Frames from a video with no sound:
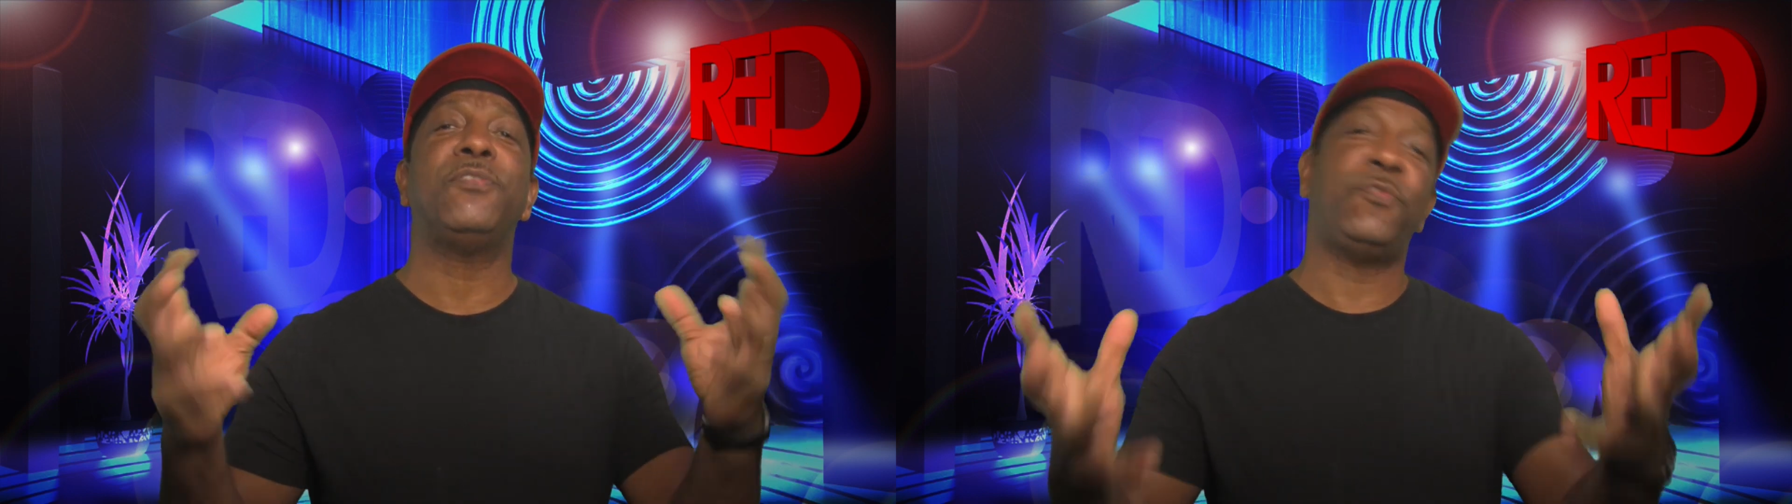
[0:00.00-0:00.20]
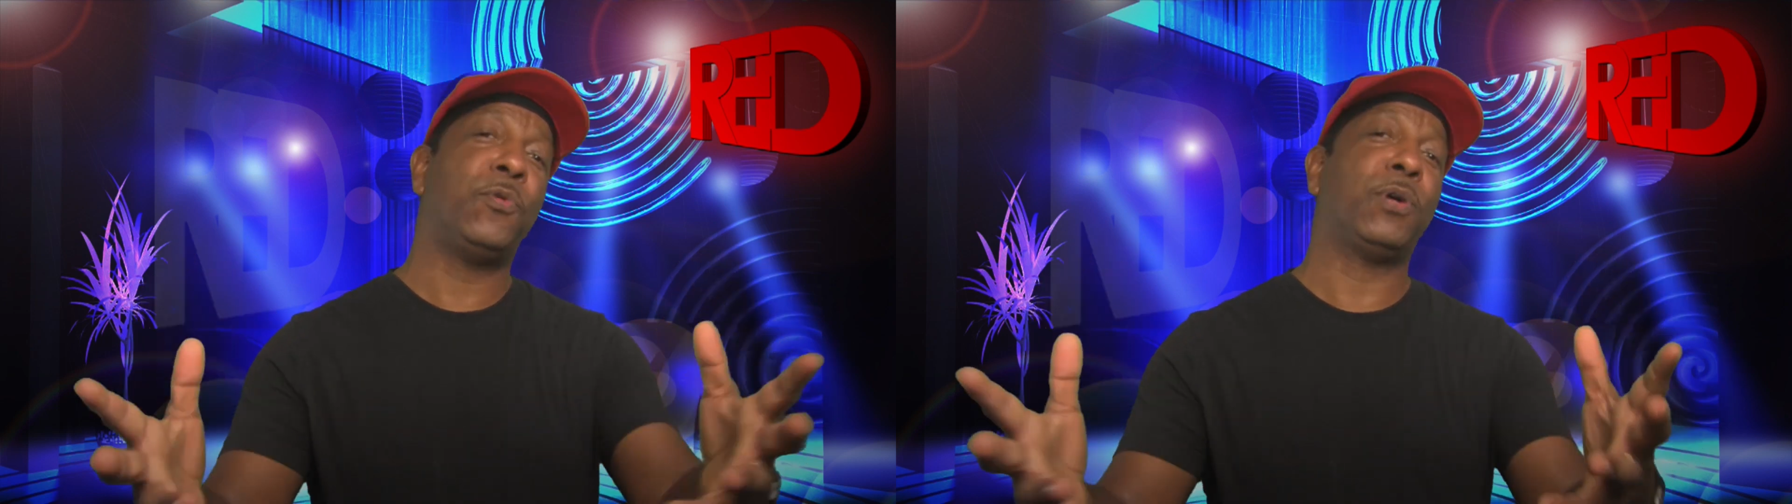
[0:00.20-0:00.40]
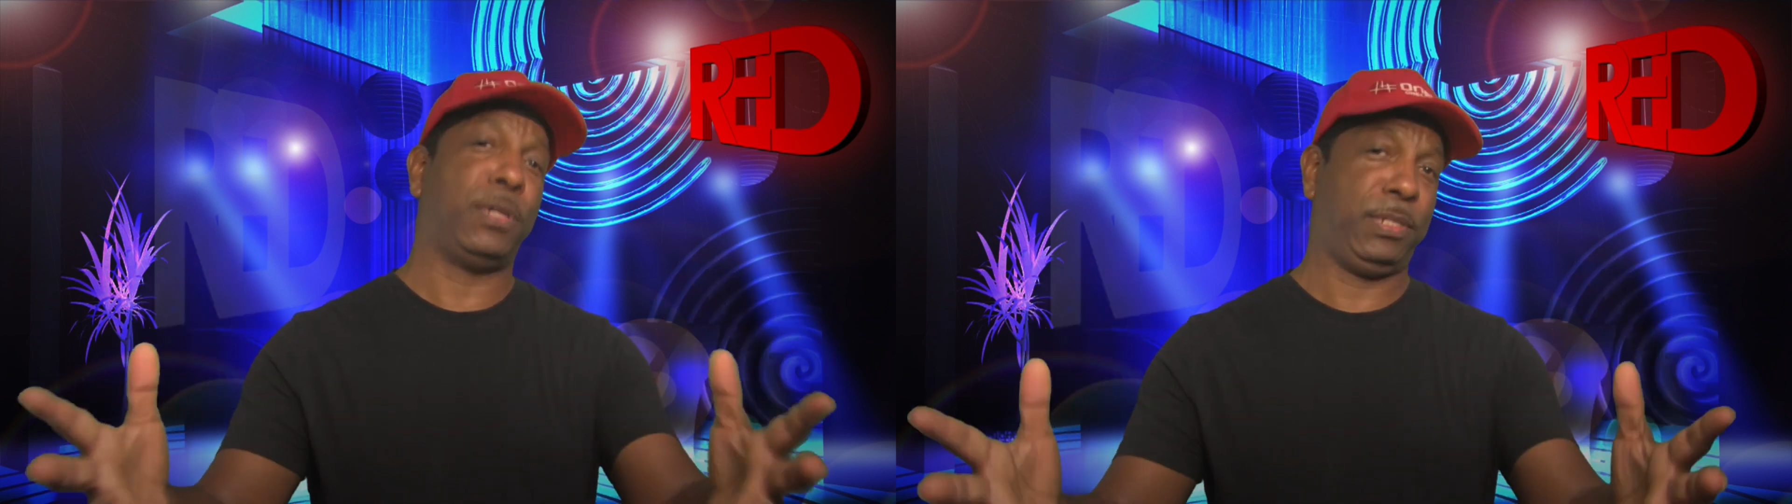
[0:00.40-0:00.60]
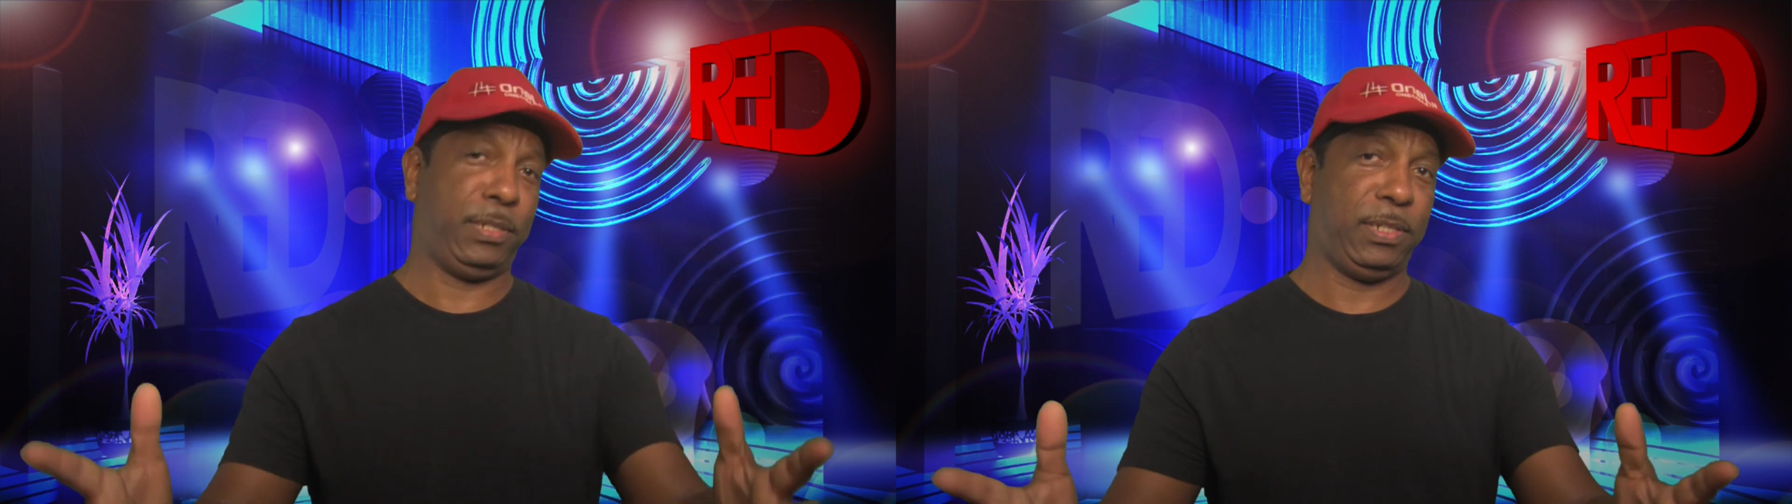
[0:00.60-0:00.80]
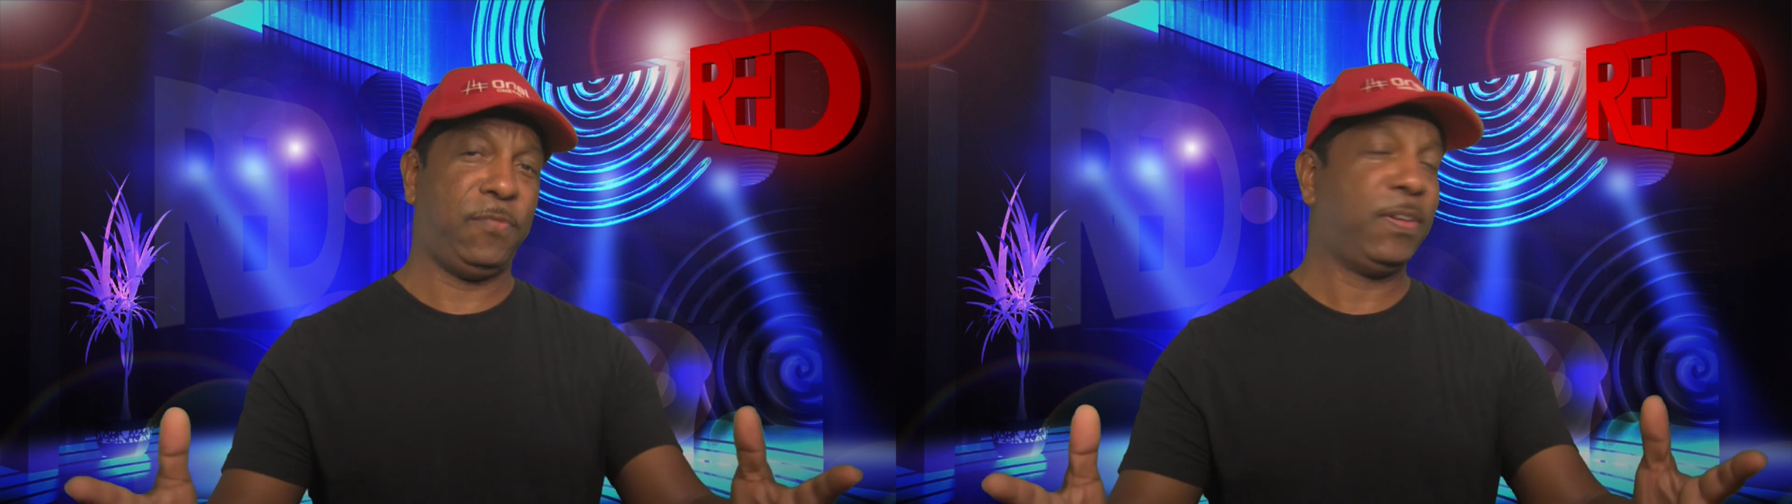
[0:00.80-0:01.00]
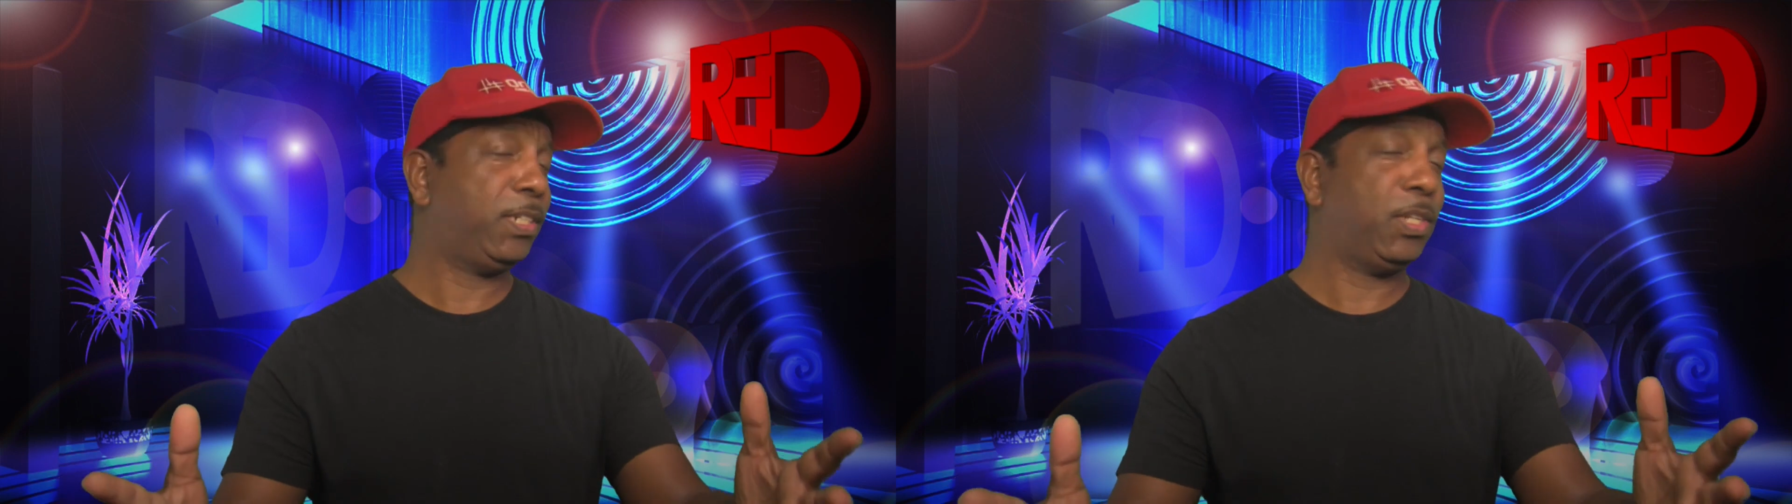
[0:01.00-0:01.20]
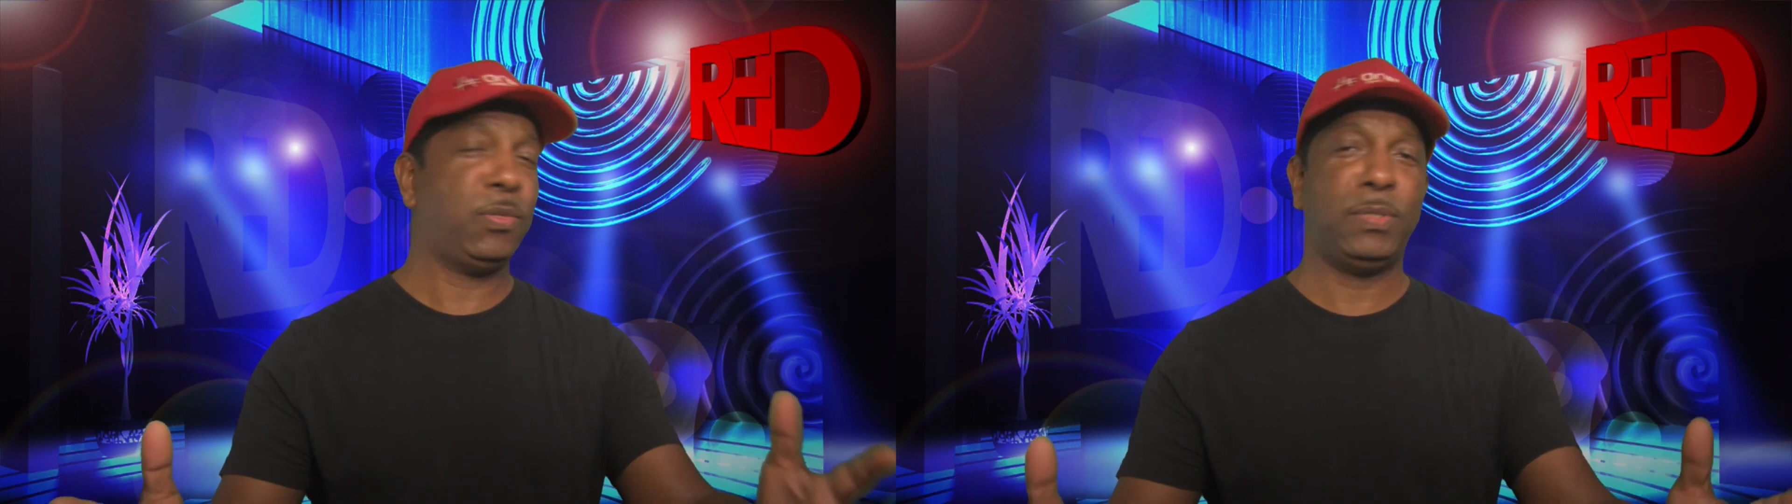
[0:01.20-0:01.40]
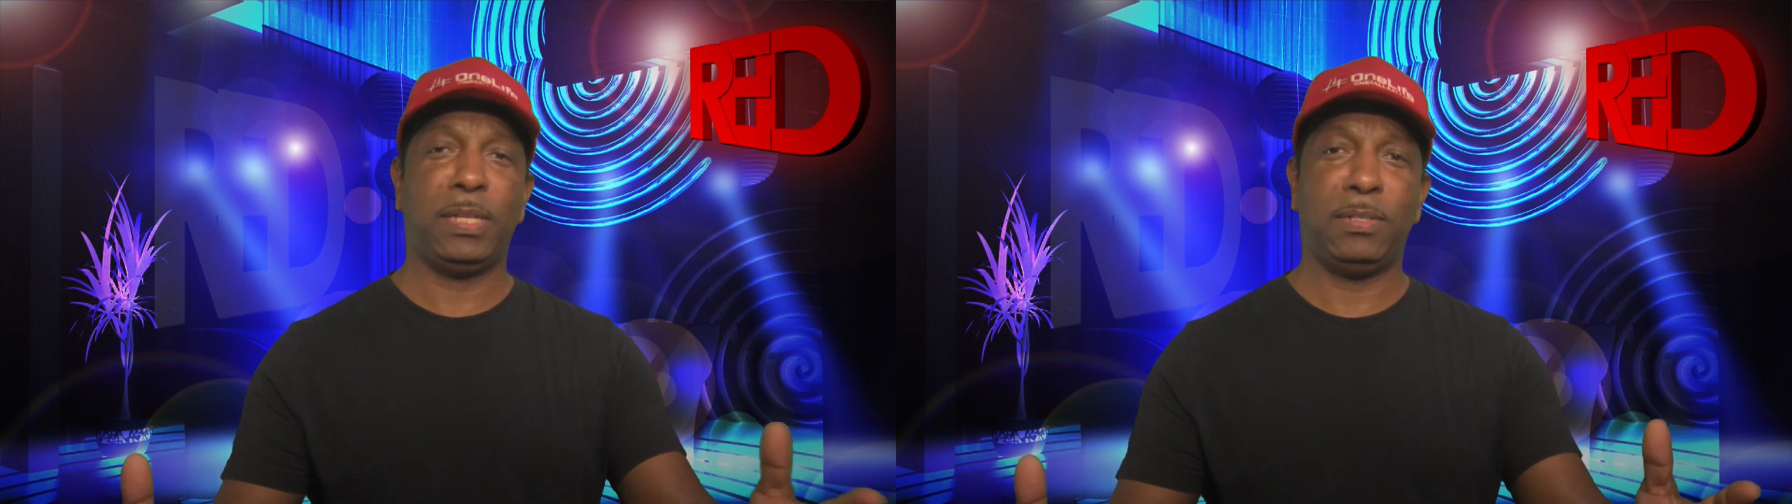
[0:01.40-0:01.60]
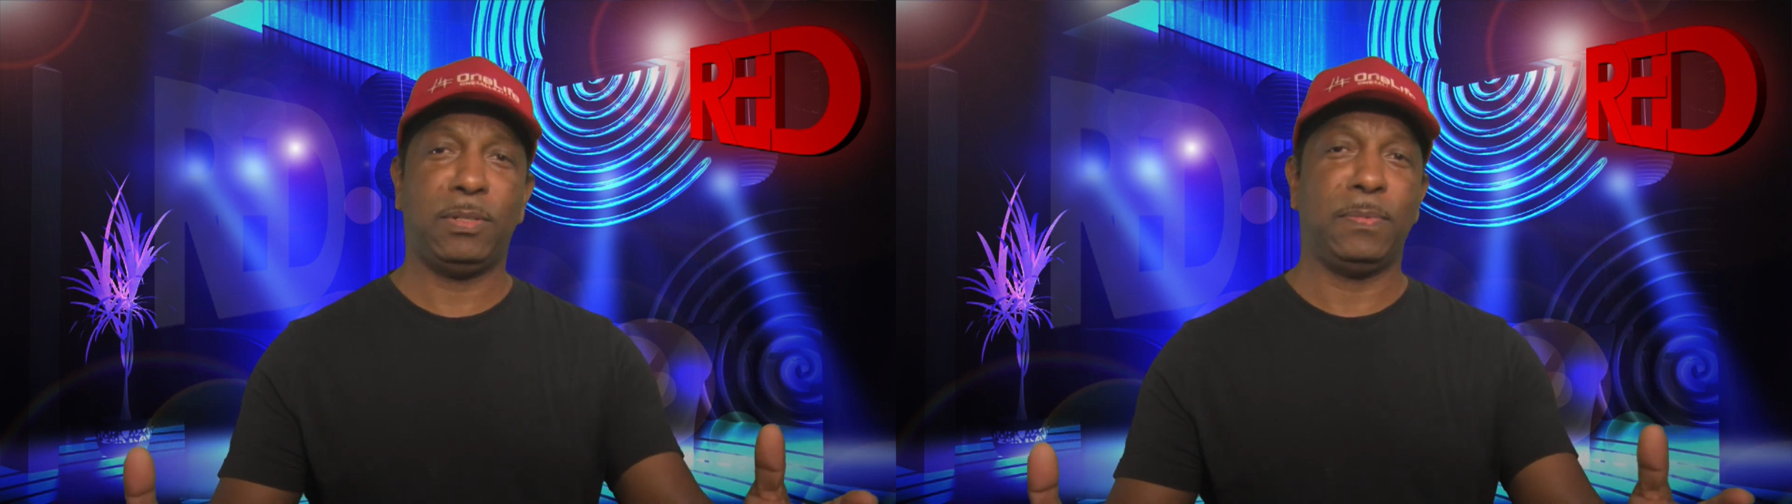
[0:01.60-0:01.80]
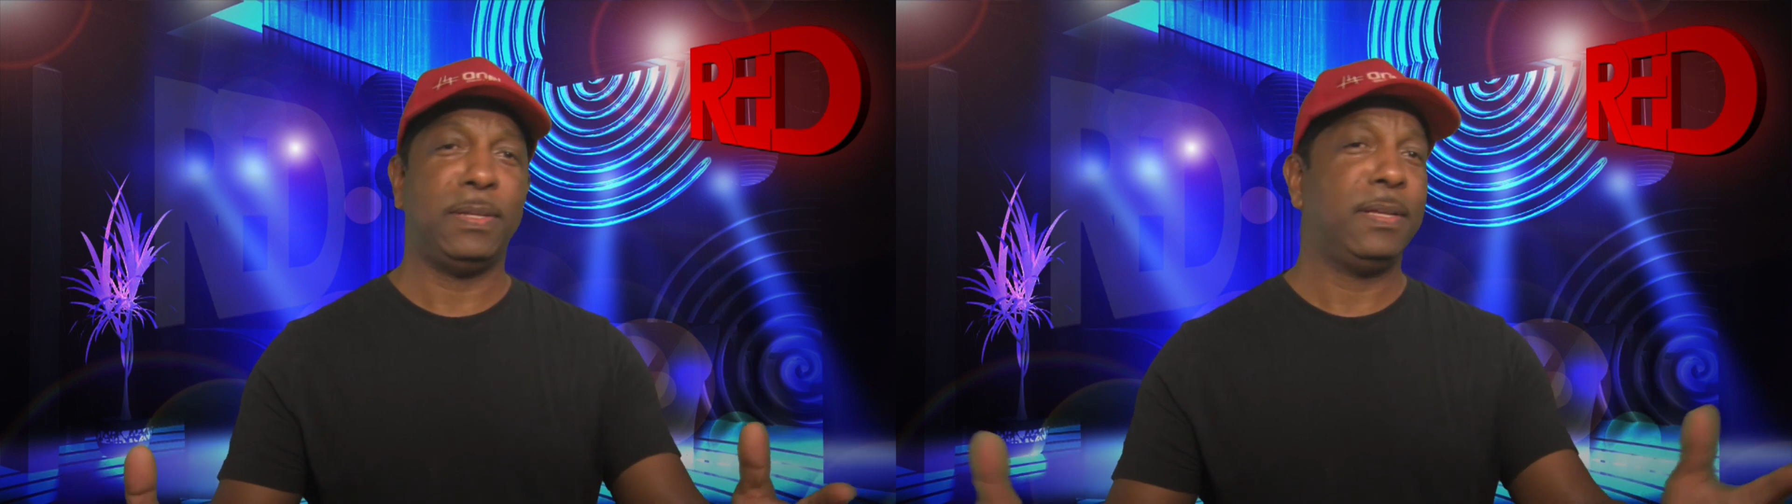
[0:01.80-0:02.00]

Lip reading: focused, if I should use that term.